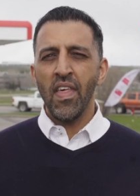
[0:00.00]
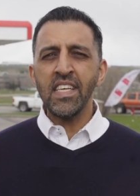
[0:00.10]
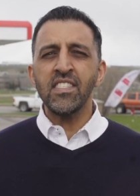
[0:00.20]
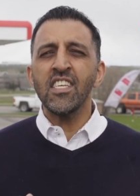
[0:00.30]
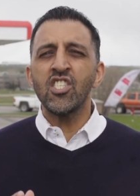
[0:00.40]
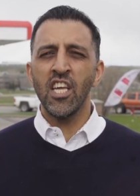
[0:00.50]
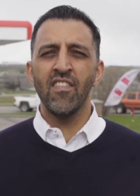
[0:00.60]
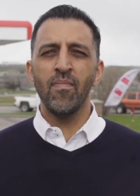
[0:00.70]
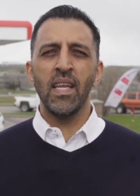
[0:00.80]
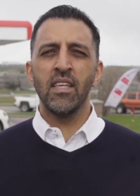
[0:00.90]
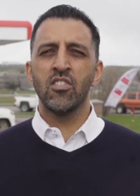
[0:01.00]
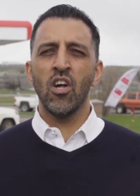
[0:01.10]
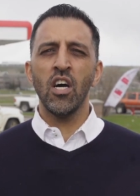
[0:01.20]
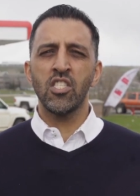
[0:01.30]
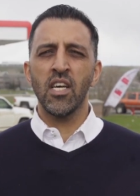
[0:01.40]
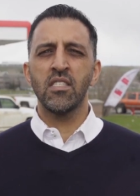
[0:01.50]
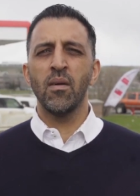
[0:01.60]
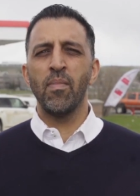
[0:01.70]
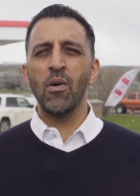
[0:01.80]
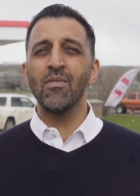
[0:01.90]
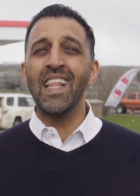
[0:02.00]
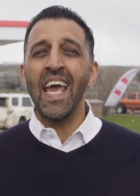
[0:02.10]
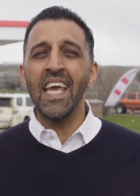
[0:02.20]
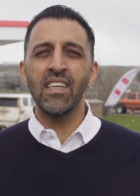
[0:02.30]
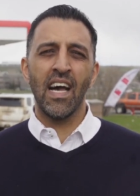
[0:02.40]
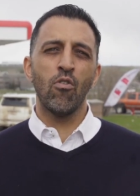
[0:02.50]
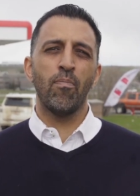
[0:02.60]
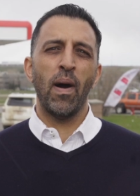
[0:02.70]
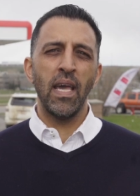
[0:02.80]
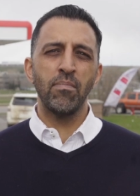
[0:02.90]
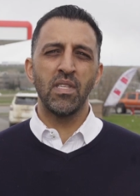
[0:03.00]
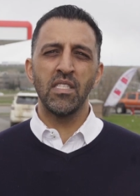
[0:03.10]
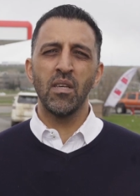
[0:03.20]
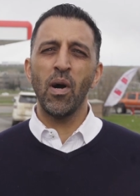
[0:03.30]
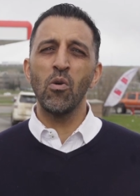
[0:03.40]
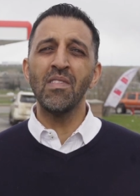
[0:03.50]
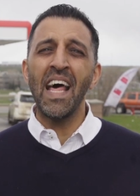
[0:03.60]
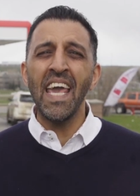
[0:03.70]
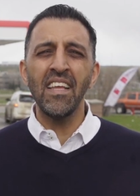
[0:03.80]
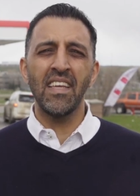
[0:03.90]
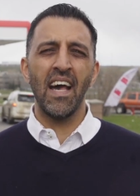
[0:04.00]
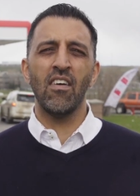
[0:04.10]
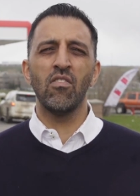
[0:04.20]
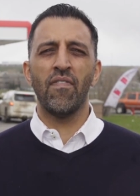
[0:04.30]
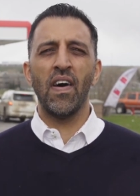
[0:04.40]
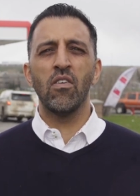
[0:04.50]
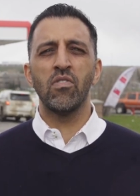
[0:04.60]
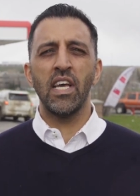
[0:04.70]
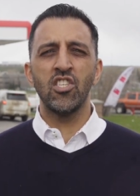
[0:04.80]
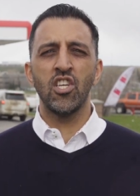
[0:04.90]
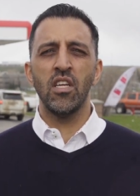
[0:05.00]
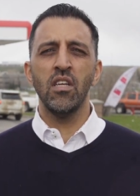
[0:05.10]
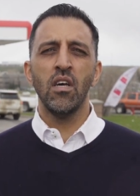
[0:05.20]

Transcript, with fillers: This achievement is not just about laying down pipes, it's about laying down the foundation